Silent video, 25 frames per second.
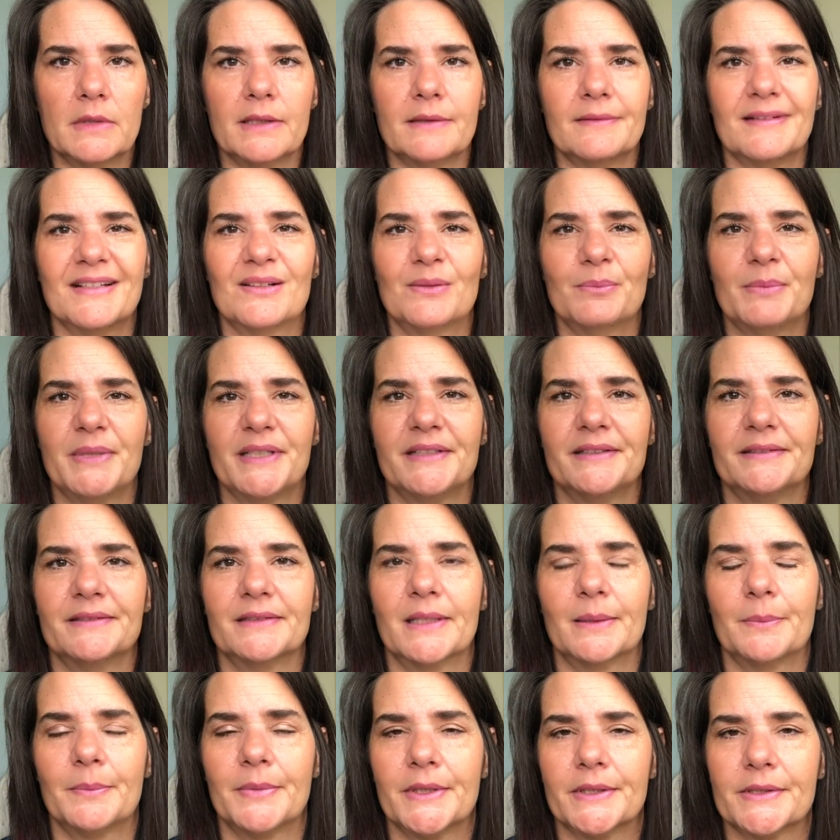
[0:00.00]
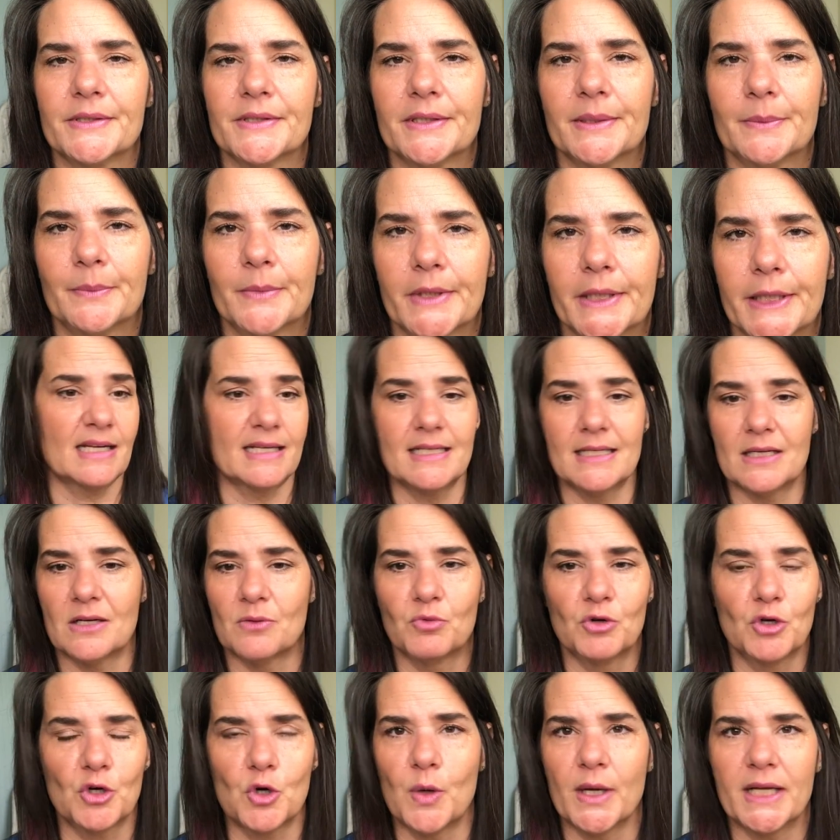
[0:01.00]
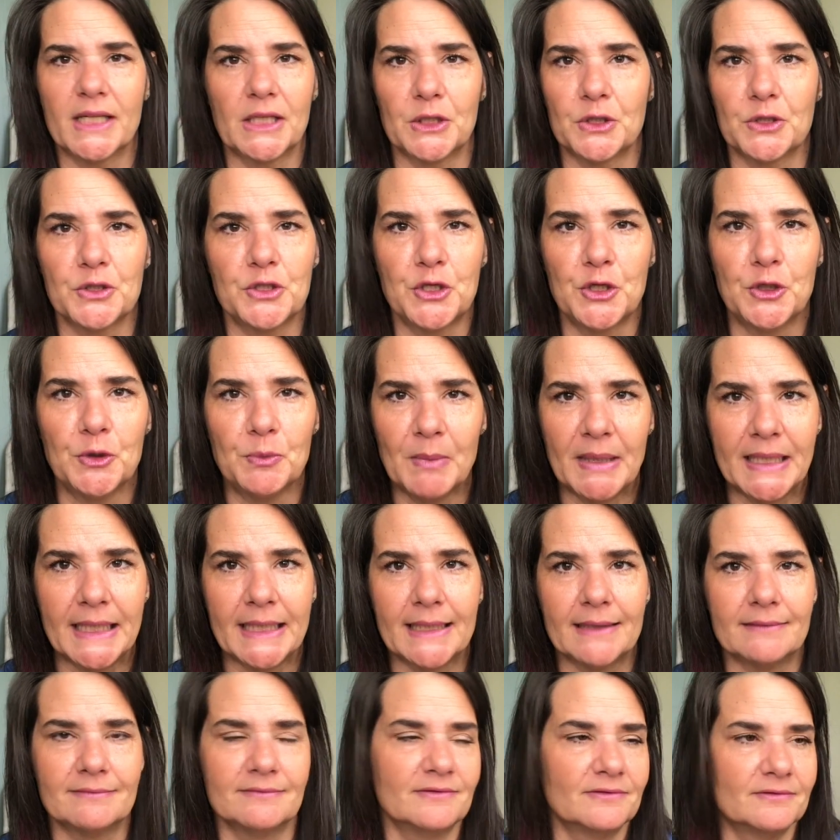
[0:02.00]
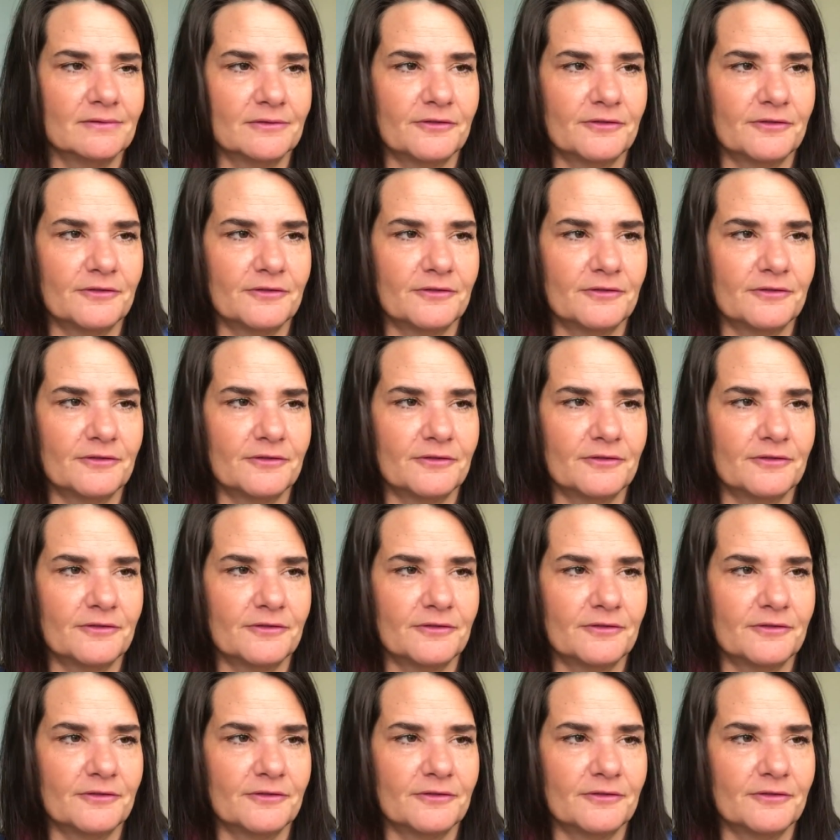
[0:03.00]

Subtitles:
It'll be up there somewhere. I did a real quick little 2-minute